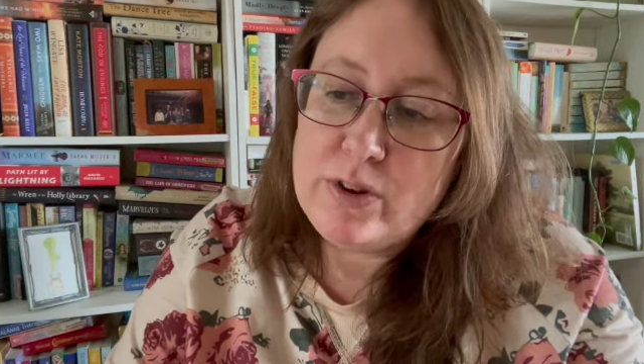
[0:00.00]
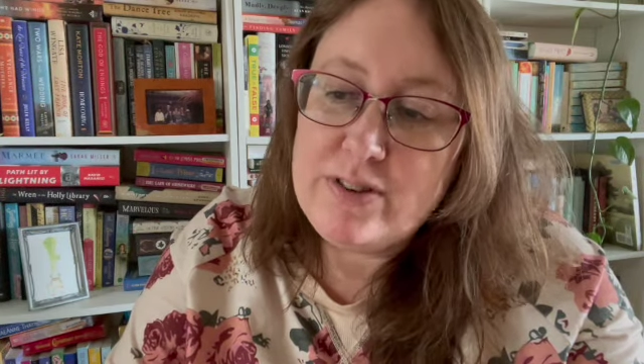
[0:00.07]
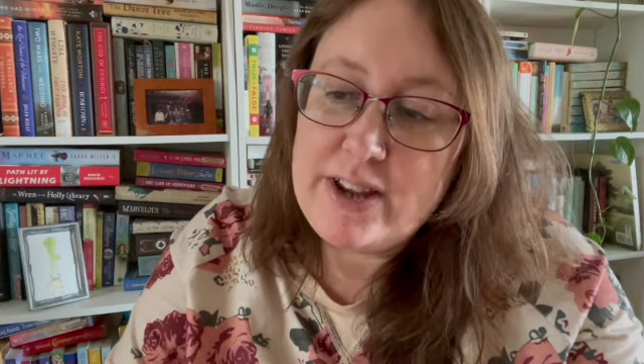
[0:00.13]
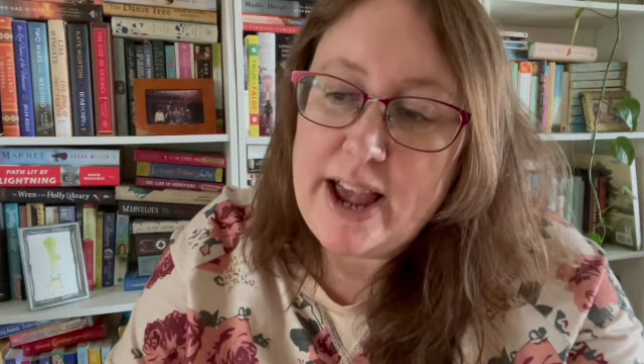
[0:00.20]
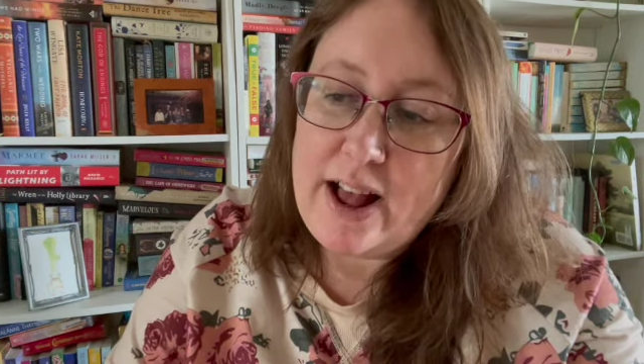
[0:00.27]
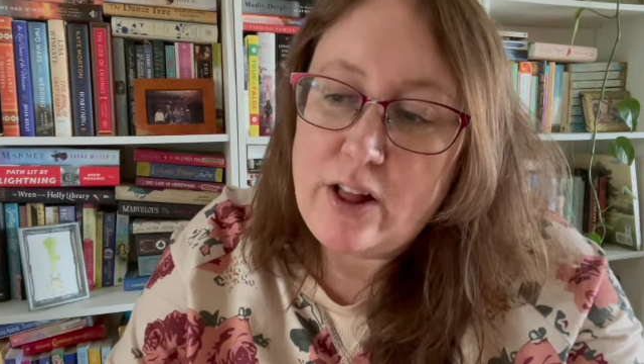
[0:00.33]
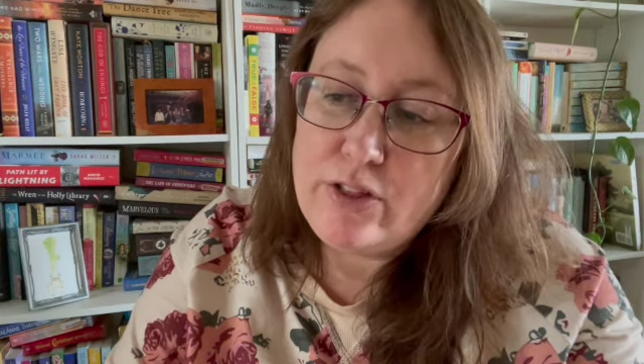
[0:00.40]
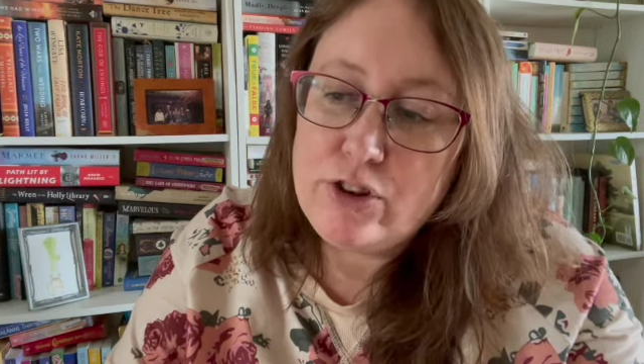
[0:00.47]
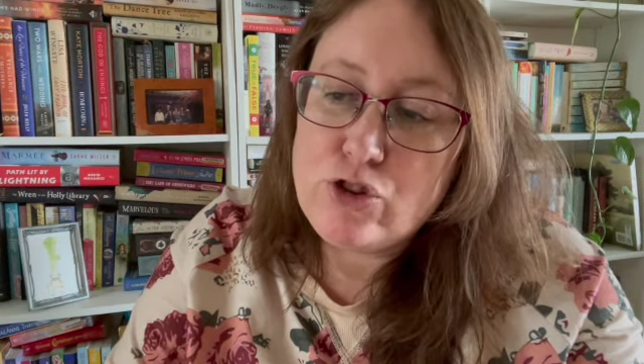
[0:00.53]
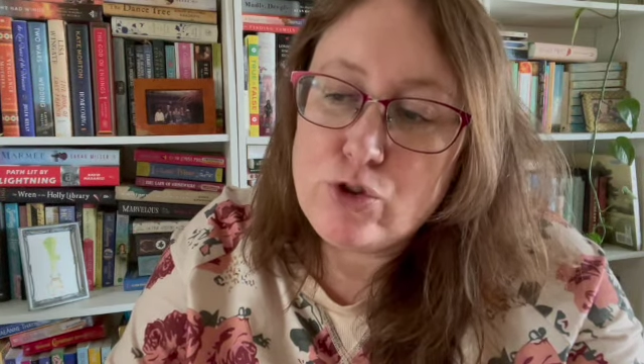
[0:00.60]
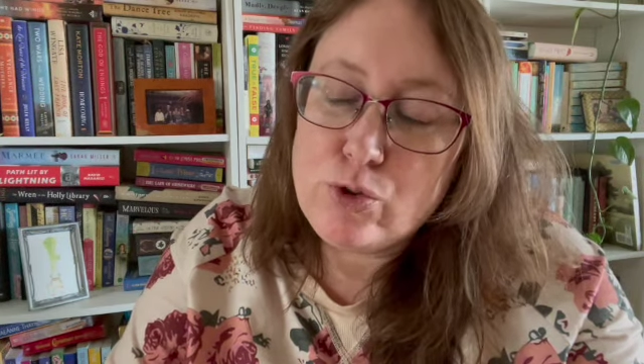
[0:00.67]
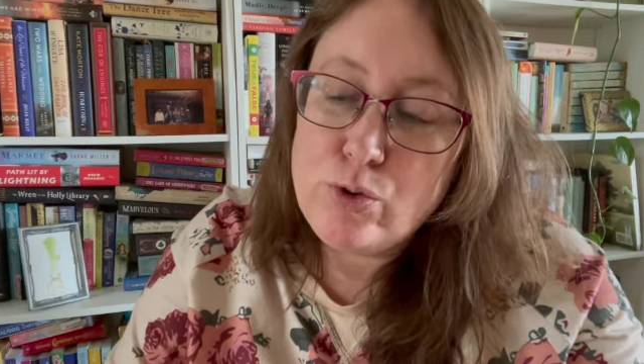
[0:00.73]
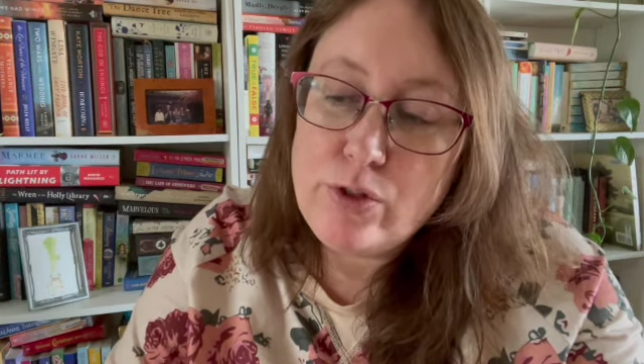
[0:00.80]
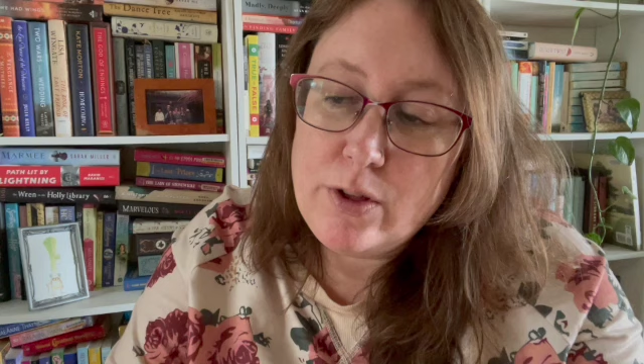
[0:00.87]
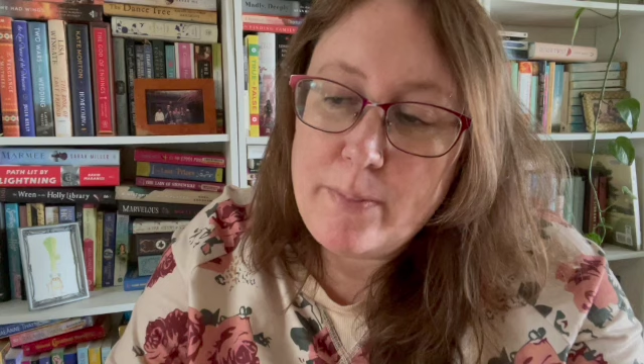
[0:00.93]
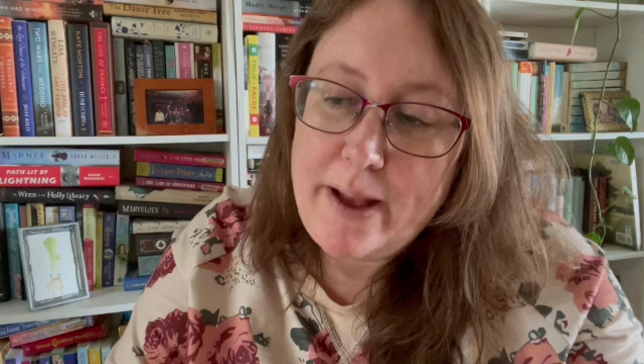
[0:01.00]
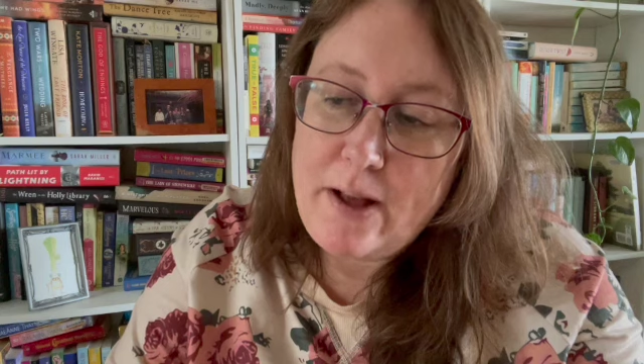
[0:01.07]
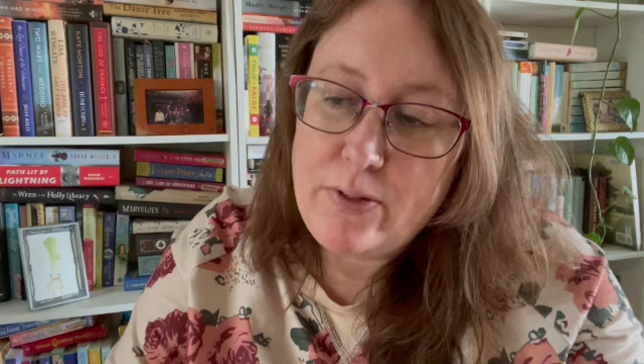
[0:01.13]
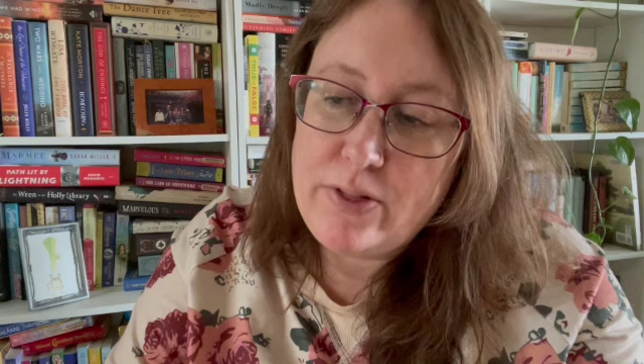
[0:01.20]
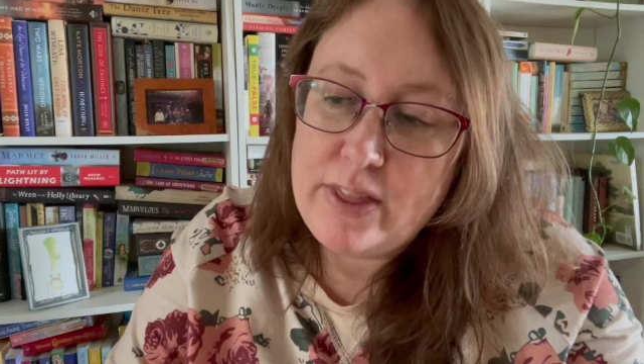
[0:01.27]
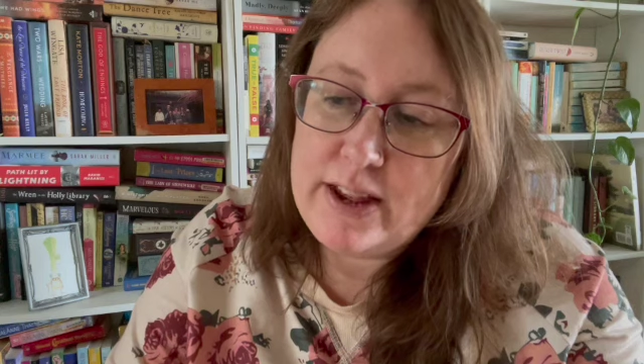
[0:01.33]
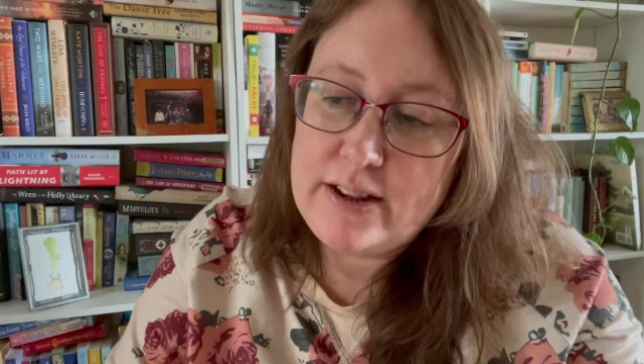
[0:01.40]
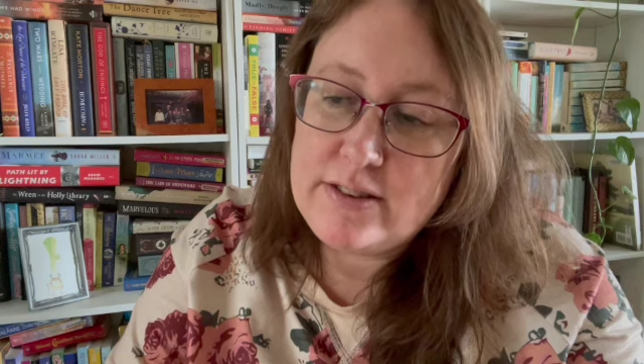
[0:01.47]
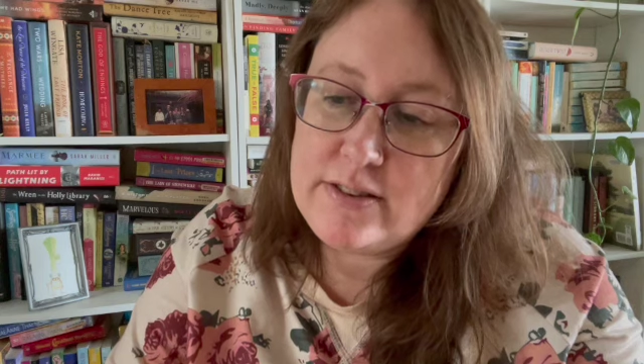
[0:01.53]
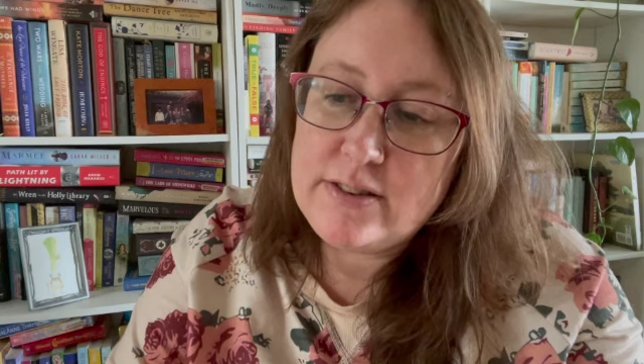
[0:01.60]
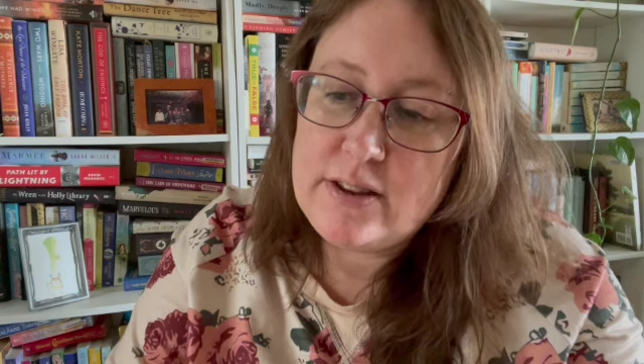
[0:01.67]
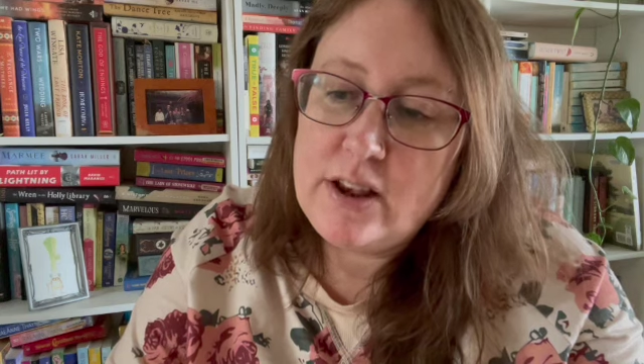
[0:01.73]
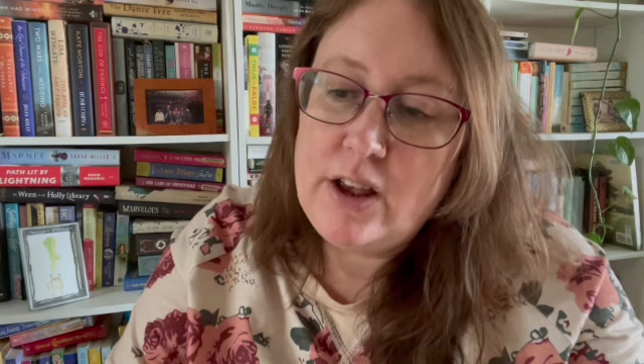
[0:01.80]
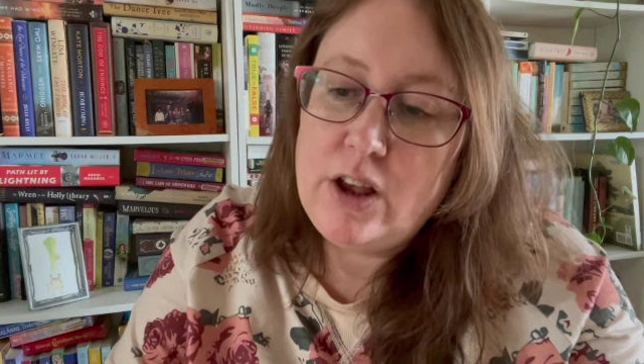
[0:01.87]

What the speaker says: tell the truth about this,